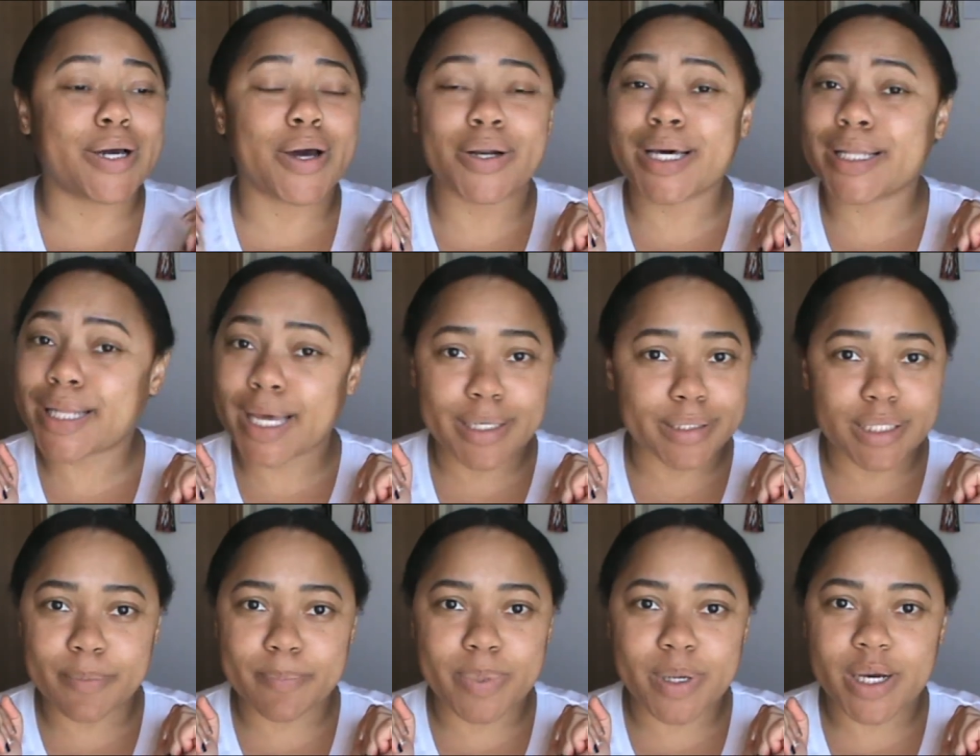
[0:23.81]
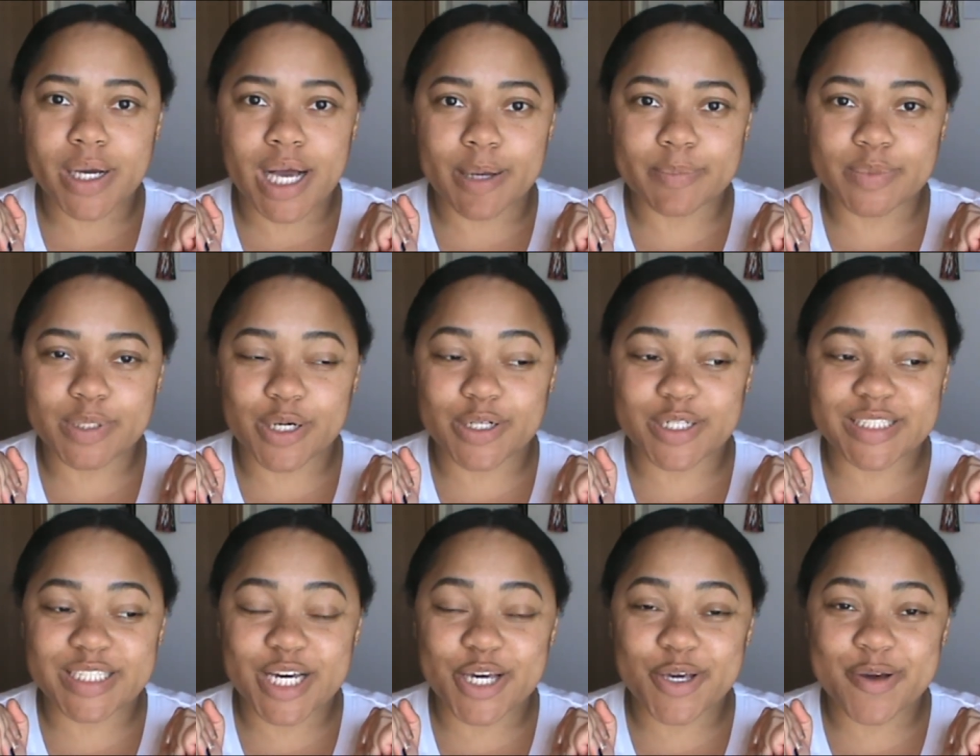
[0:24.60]
gonna like the book I'm gonna
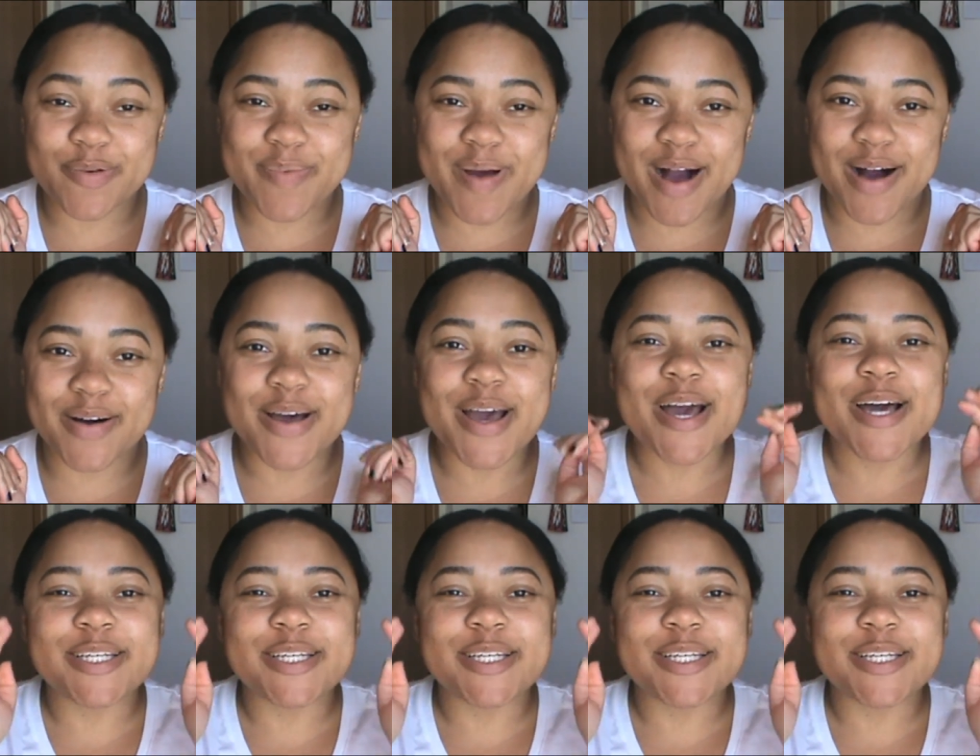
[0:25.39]
tell you about.